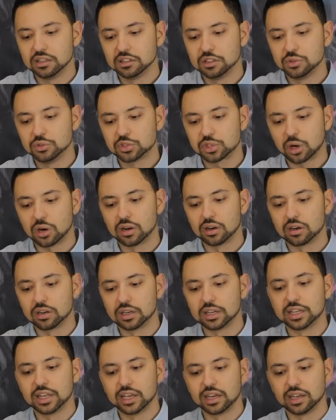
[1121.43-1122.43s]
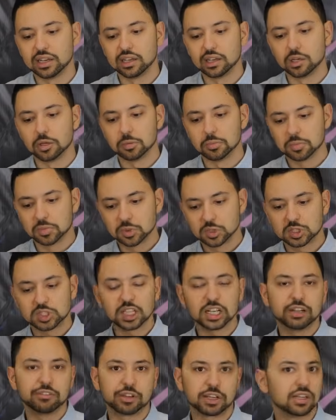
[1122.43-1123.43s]
you start getting
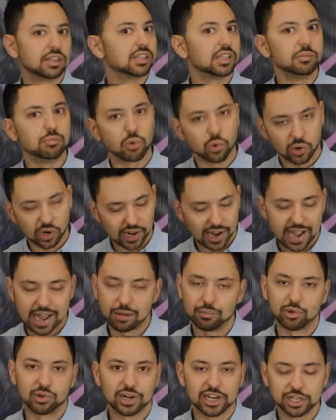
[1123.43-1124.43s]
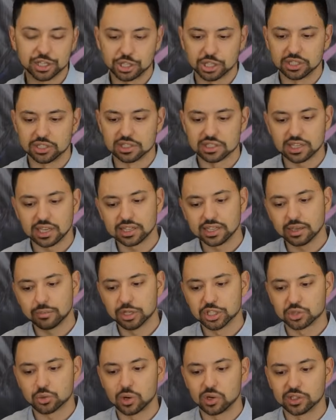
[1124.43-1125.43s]
significantly more aberrations, and the
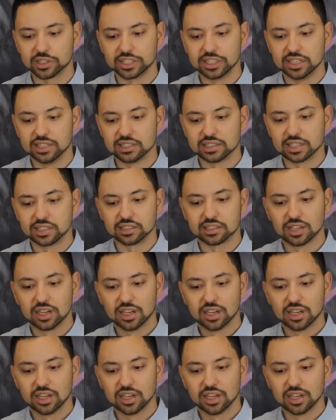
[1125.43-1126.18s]
image quality isn't